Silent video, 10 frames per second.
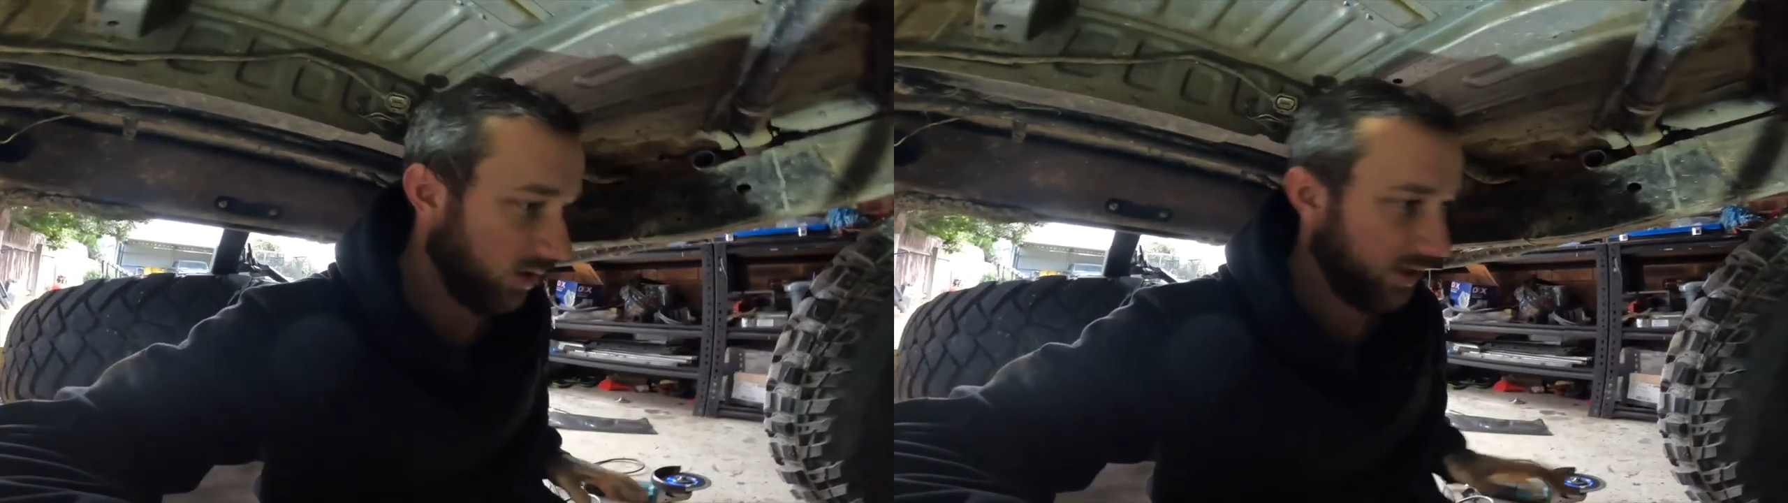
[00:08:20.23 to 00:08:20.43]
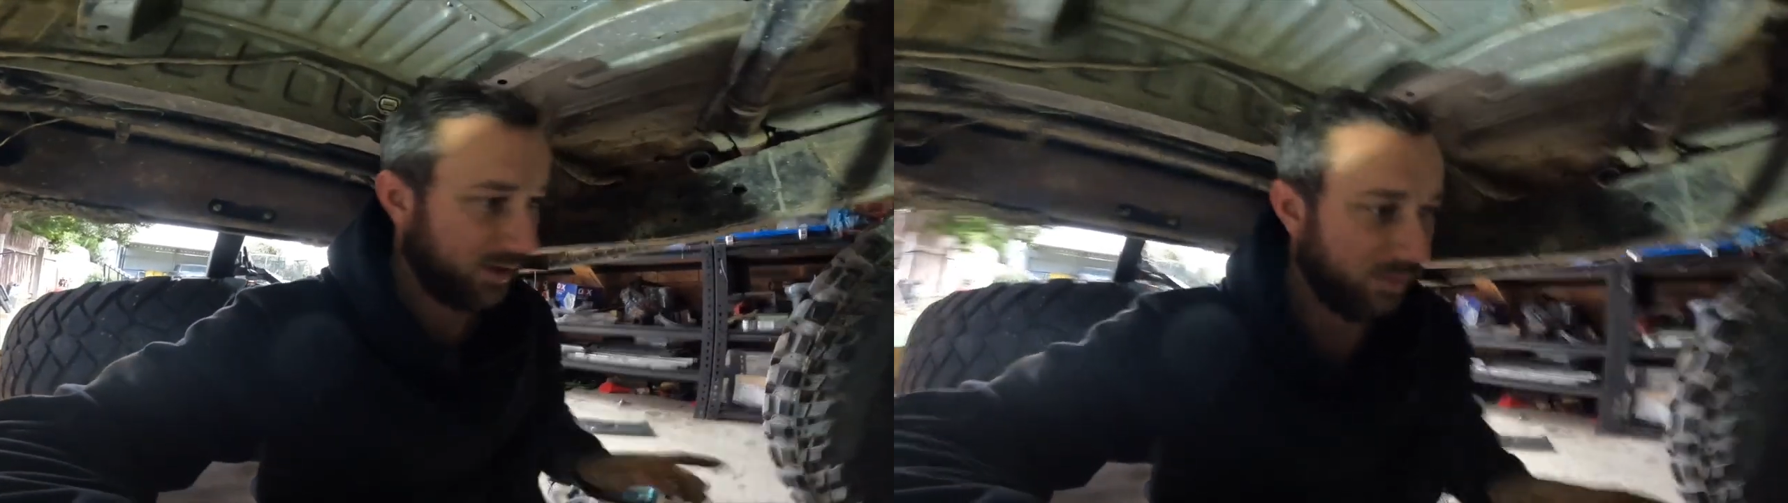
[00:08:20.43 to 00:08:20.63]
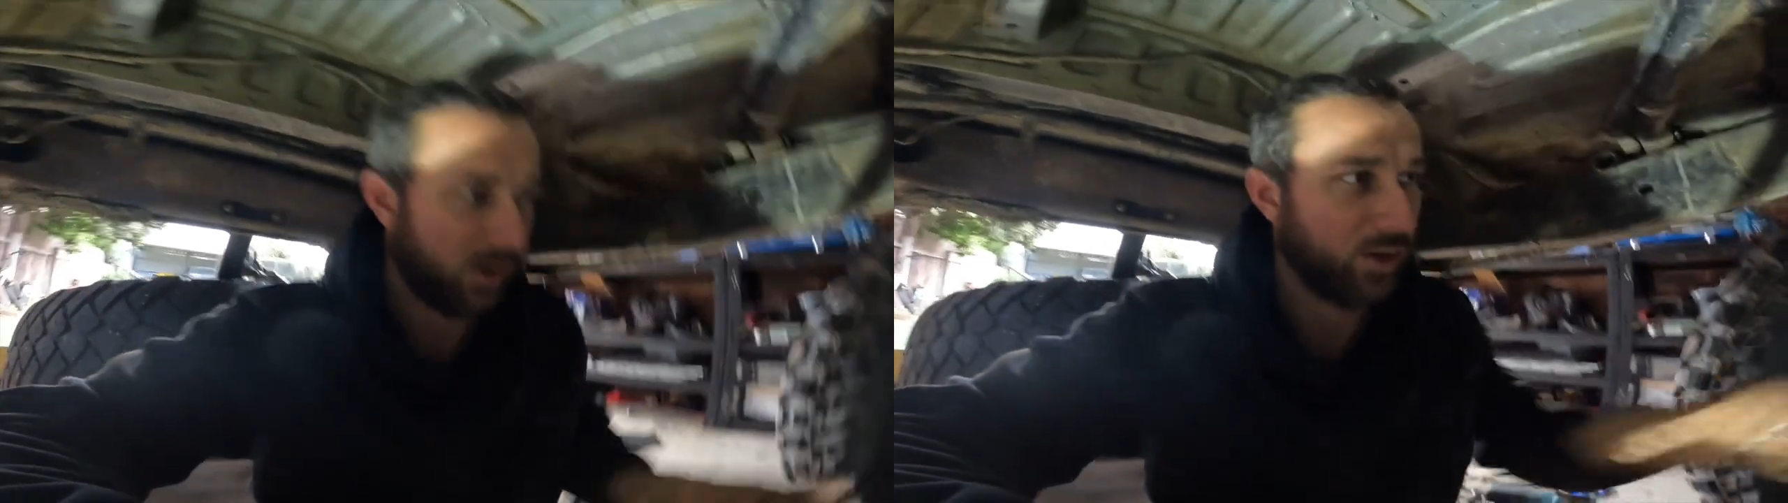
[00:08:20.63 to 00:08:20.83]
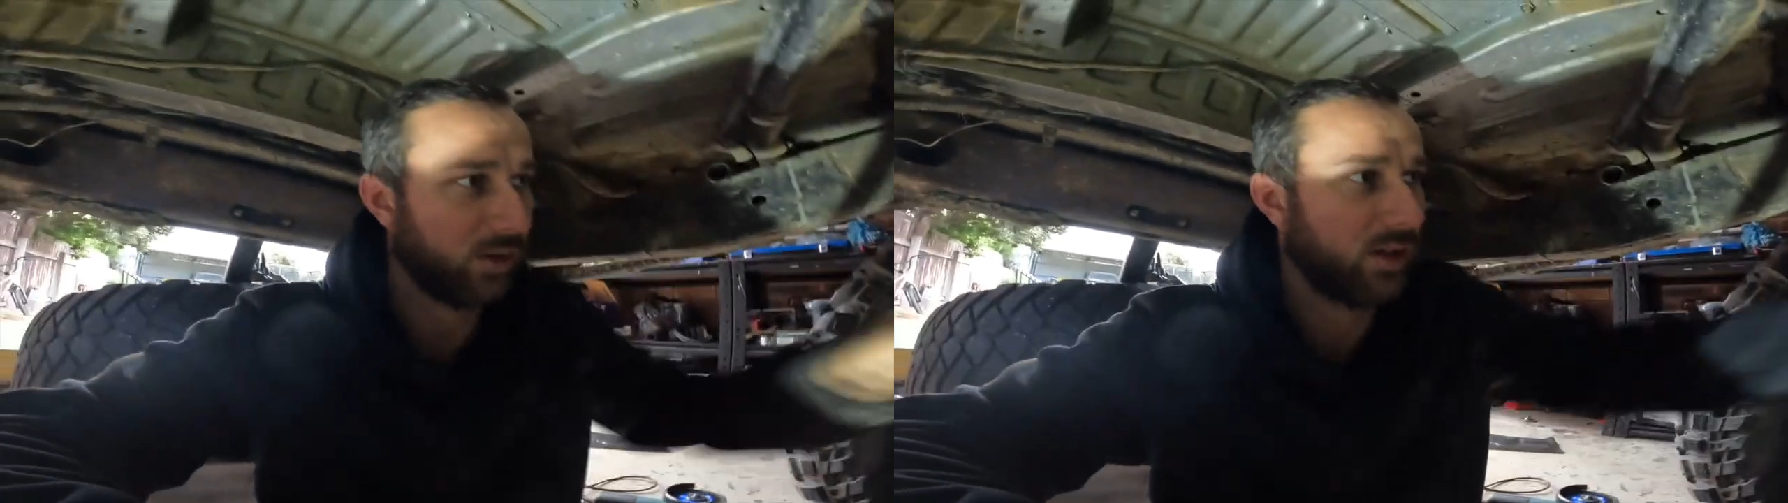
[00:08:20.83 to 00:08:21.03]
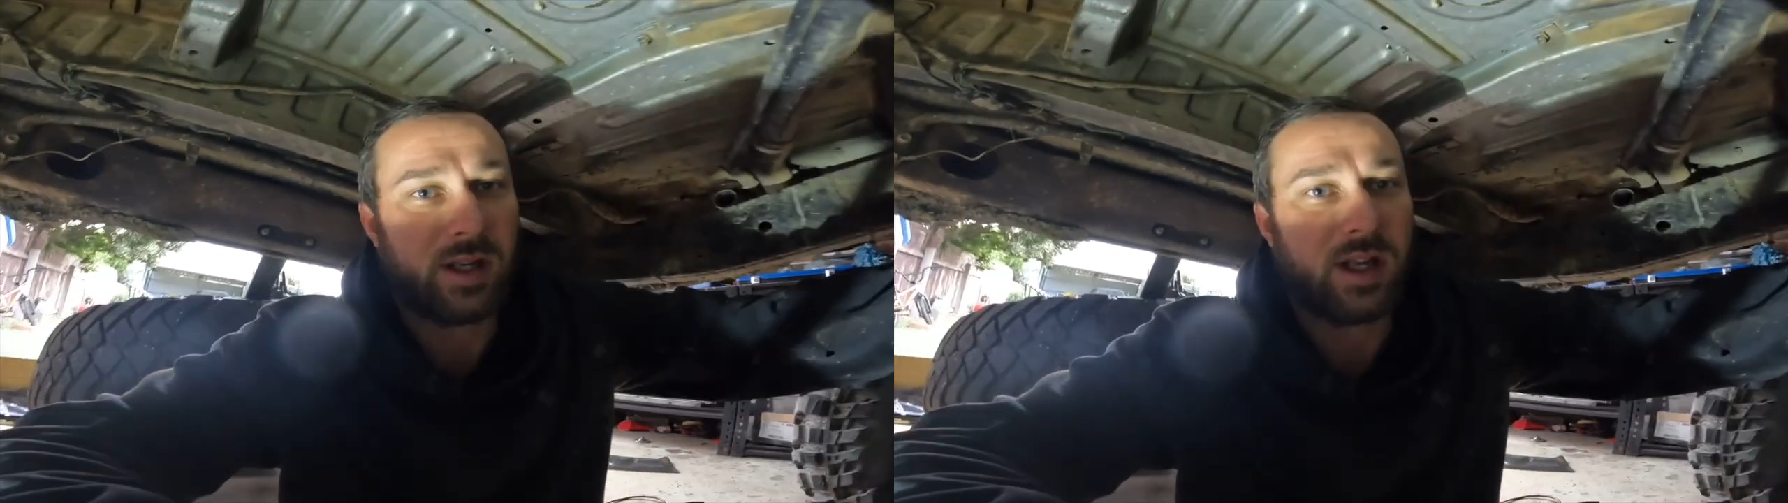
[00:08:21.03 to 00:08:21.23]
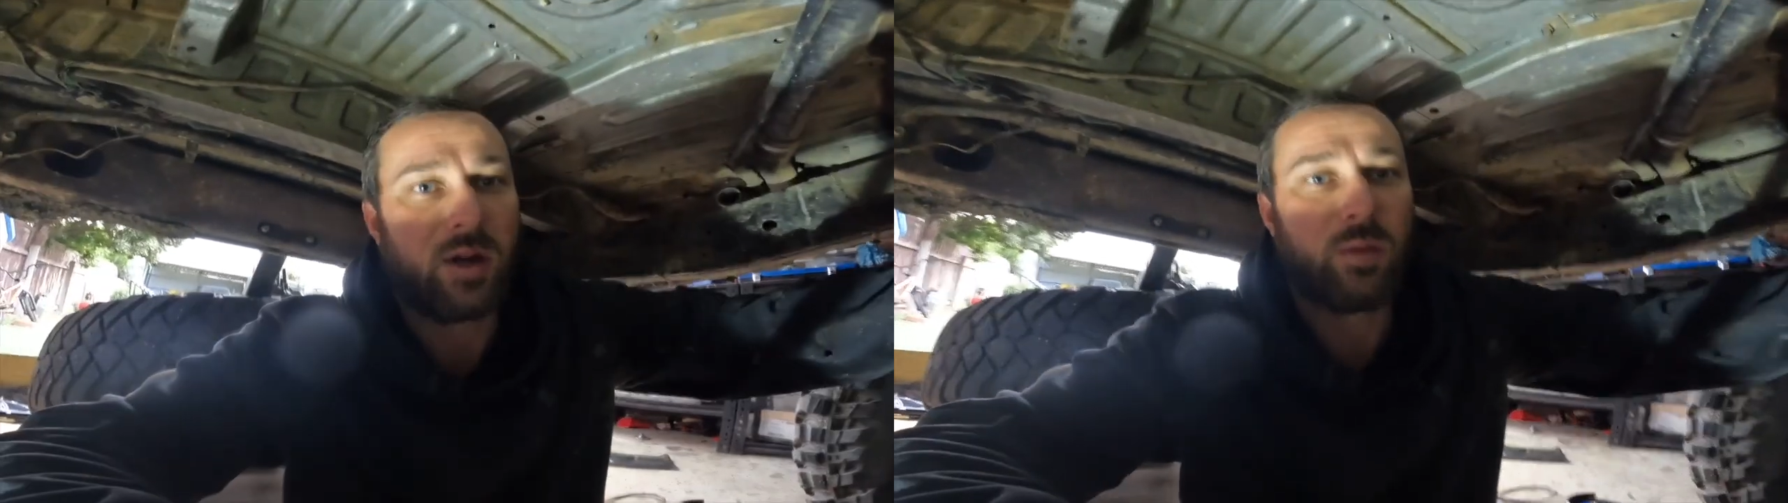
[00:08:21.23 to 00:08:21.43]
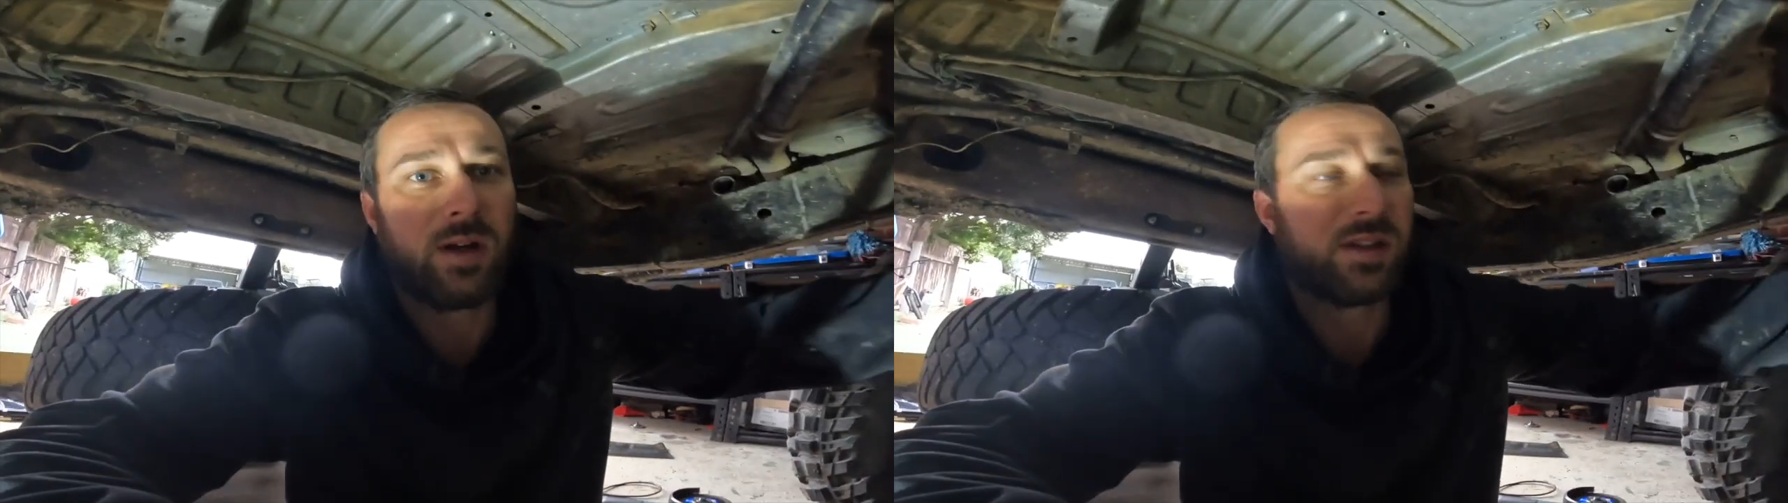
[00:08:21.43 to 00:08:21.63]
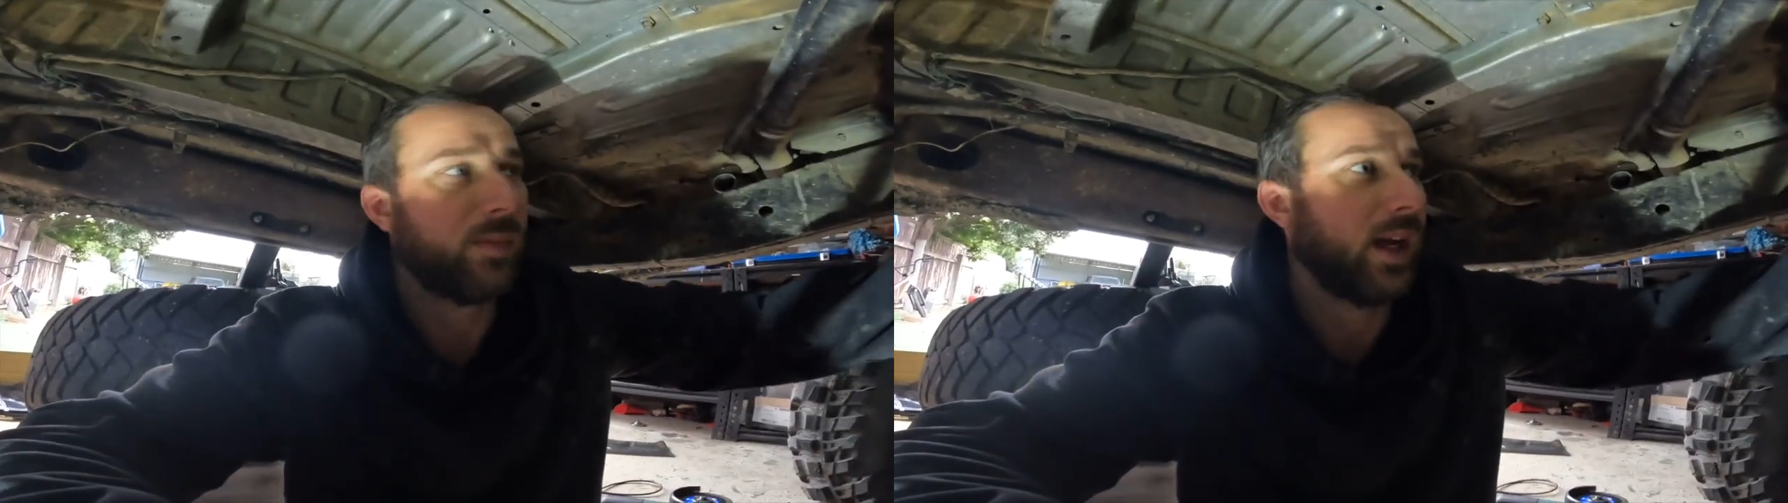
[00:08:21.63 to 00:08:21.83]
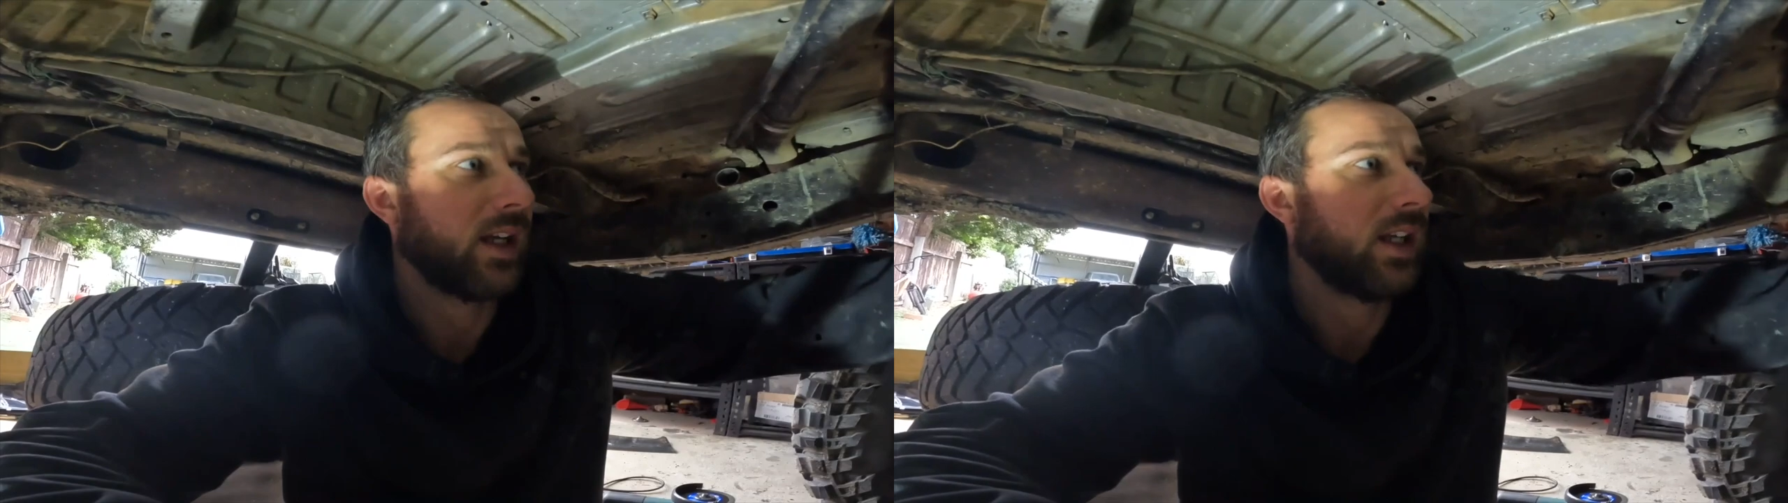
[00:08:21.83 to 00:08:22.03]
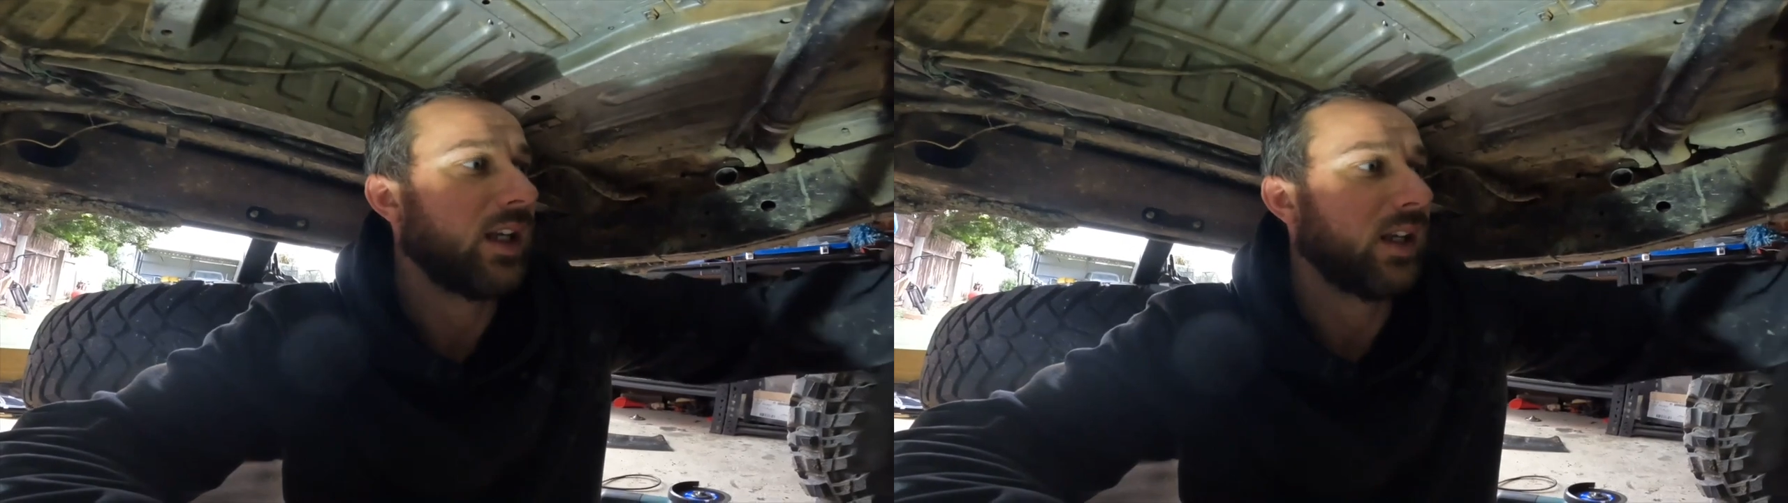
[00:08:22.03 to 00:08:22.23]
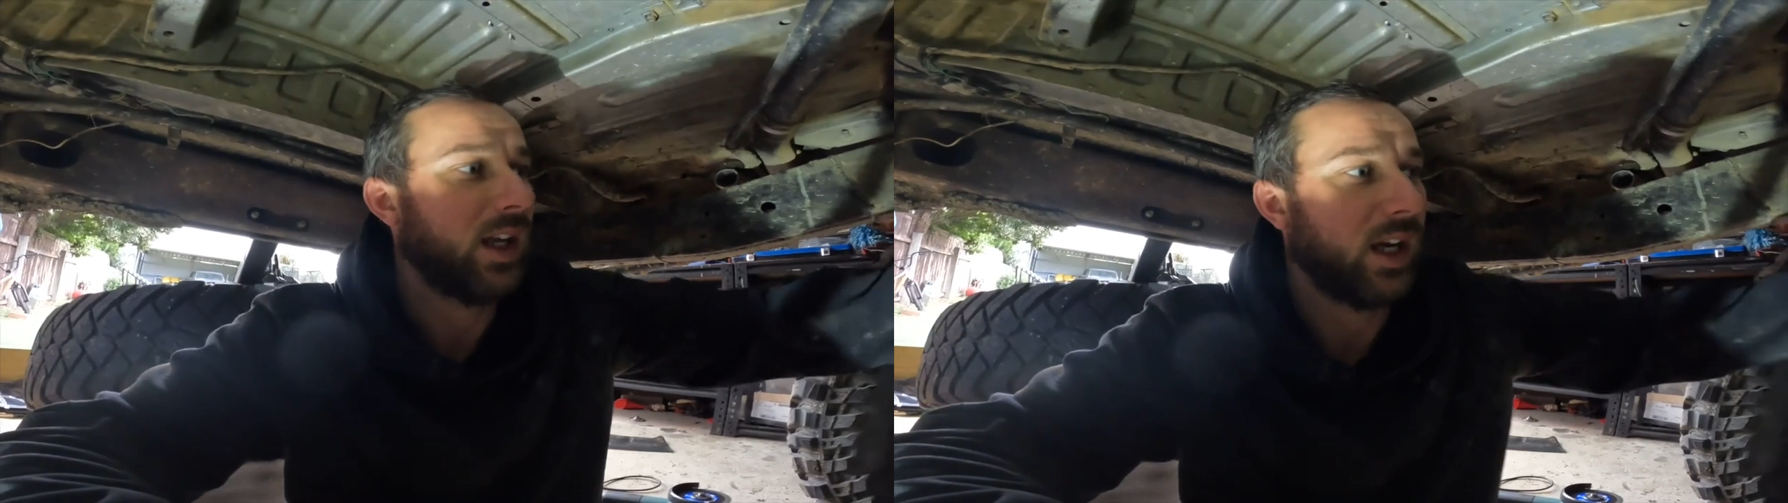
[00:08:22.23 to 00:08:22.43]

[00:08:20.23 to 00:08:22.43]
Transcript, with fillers: I just poked one of the old ones back in